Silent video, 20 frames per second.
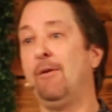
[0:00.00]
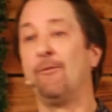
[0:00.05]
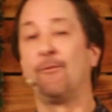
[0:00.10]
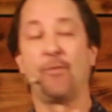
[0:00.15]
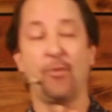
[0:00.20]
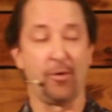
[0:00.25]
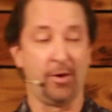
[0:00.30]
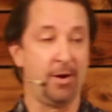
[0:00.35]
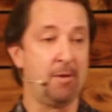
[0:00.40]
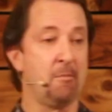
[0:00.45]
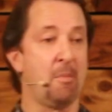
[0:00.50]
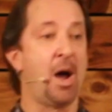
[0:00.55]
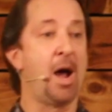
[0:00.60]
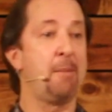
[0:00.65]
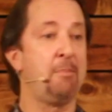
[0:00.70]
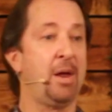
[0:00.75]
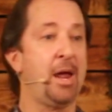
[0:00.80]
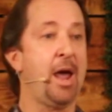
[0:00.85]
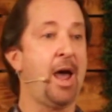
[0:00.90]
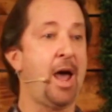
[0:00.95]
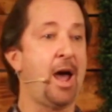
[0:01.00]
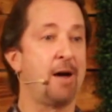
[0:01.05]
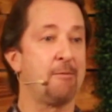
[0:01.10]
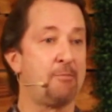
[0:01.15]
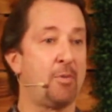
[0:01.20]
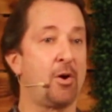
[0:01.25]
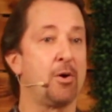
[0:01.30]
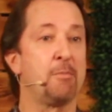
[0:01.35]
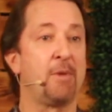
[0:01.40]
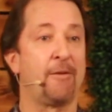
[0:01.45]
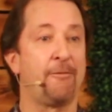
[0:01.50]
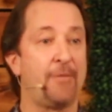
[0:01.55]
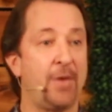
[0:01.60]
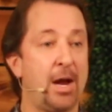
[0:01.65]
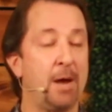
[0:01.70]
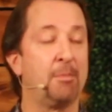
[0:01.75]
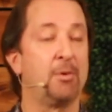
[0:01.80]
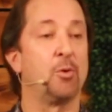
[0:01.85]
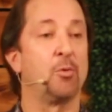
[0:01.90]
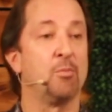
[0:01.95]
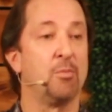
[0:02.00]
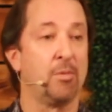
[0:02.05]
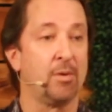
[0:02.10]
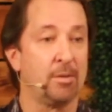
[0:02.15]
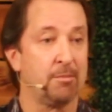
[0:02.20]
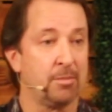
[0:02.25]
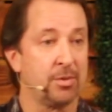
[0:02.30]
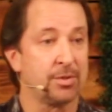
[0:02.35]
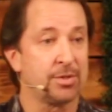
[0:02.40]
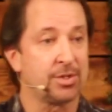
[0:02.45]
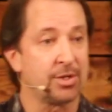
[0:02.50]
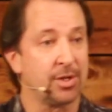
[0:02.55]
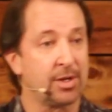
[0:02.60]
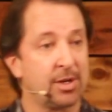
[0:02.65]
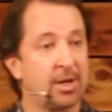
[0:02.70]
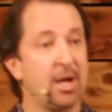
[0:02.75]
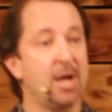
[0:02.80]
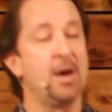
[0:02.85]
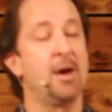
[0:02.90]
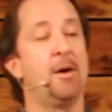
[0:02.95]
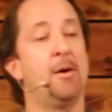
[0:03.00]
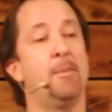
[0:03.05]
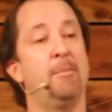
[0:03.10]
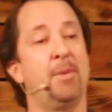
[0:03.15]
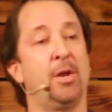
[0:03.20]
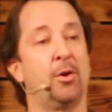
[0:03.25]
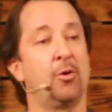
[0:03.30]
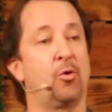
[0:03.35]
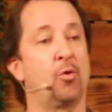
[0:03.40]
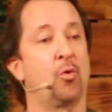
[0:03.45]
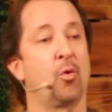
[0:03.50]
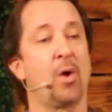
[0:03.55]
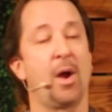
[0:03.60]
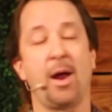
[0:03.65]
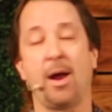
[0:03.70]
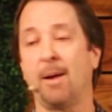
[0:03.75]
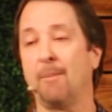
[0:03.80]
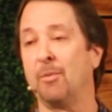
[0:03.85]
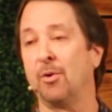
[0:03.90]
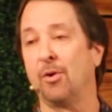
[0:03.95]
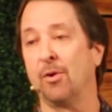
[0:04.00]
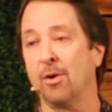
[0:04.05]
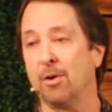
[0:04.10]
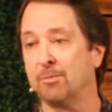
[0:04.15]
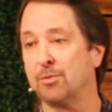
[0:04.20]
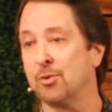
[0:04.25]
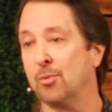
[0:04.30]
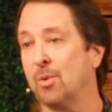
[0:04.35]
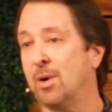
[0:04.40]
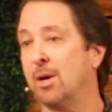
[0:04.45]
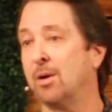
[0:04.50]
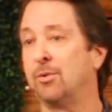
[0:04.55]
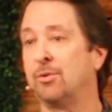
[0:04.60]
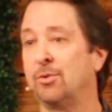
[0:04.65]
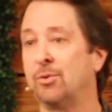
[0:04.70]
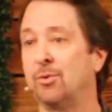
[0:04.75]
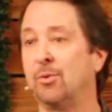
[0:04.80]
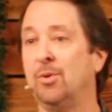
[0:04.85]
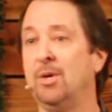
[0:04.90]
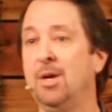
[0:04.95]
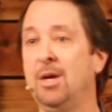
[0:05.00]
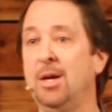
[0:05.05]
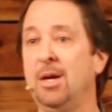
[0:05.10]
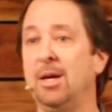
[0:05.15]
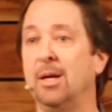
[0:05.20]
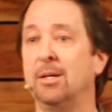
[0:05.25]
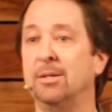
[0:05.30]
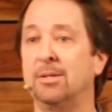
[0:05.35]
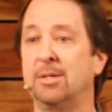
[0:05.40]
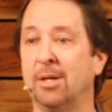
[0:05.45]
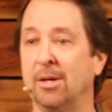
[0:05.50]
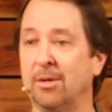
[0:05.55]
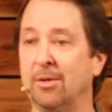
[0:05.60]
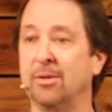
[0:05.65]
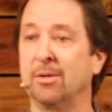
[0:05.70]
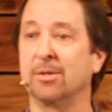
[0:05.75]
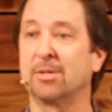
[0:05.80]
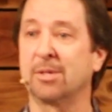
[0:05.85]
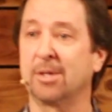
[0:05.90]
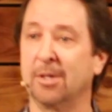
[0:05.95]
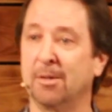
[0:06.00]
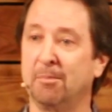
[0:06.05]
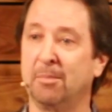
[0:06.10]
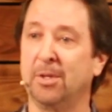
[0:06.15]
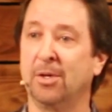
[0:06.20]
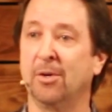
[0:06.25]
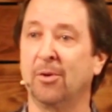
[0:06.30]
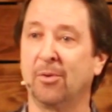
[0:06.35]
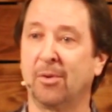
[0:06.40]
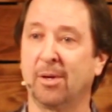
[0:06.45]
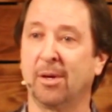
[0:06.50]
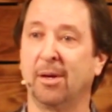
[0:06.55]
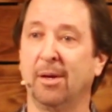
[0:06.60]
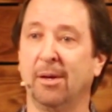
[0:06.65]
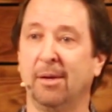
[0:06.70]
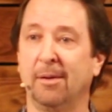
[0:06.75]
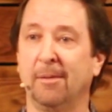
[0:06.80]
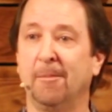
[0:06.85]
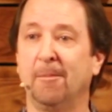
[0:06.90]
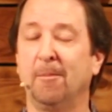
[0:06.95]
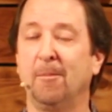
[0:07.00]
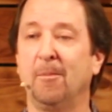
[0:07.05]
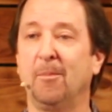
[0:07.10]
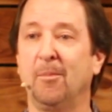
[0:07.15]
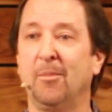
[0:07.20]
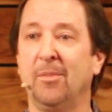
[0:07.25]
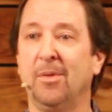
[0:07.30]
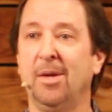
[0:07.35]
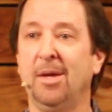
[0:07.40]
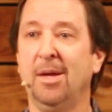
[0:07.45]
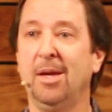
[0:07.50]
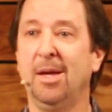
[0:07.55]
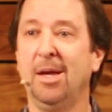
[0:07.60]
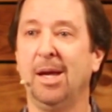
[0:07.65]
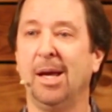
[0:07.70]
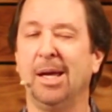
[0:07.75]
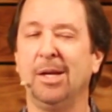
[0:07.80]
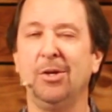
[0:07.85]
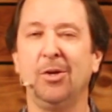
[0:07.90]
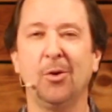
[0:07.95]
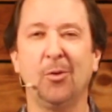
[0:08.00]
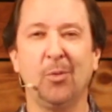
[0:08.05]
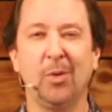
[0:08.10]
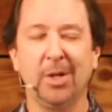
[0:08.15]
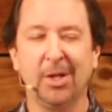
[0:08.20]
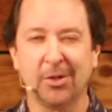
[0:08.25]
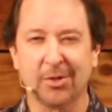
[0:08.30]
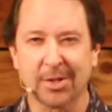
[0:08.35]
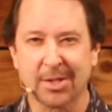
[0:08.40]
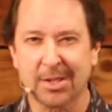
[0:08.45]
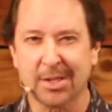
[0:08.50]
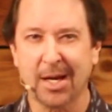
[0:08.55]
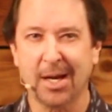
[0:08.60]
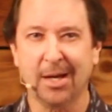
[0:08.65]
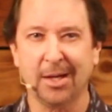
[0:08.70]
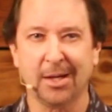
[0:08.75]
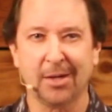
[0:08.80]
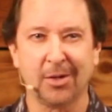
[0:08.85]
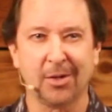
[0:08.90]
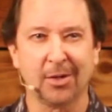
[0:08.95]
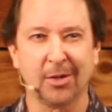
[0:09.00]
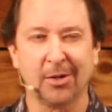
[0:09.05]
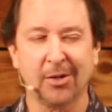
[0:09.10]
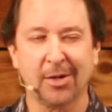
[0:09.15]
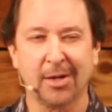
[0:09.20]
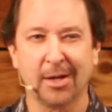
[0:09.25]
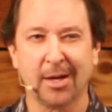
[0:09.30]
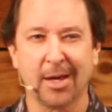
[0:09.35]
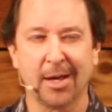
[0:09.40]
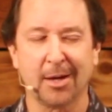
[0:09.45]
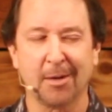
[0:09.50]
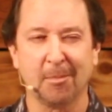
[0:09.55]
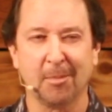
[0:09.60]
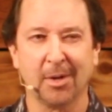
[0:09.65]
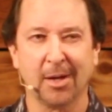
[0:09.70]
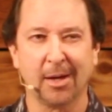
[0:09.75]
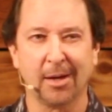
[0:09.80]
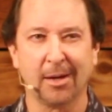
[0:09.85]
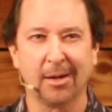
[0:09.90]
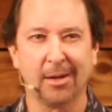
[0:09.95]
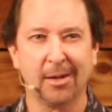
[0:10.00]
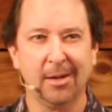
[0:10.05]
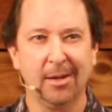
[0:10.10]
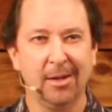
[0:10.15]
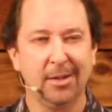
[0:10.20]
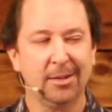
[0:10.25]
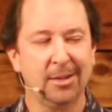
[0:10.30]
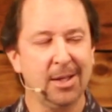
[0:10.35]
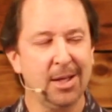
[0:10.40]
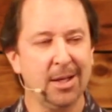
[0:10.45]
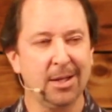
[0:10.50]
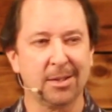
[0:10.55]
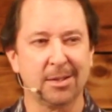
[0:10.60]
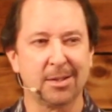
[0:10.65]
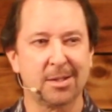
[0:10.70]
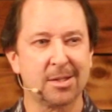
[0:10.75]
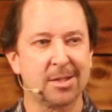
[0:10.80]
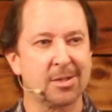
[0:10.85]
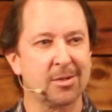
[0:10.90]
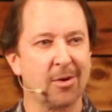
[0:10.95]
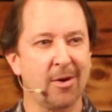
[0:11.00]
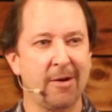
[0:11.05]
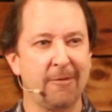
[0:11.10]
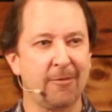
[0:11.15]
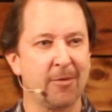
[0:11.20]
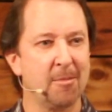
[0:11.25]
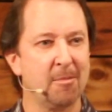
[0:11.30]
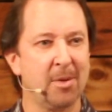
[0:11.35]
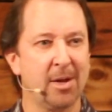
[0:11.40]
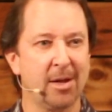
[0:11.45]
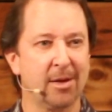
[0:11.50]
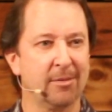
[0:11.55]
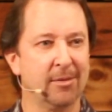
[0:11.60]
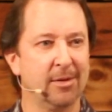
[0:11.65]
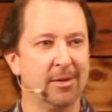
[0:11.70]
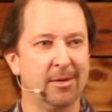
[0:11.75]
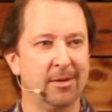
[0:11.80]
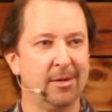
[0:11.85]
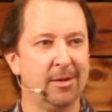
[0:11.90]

for in my behalf, part of my family members, to come and grab their arms around you and tell you it's going to be okay. And you know, when they're saying it, you're looking at them like, that is straight from heaven.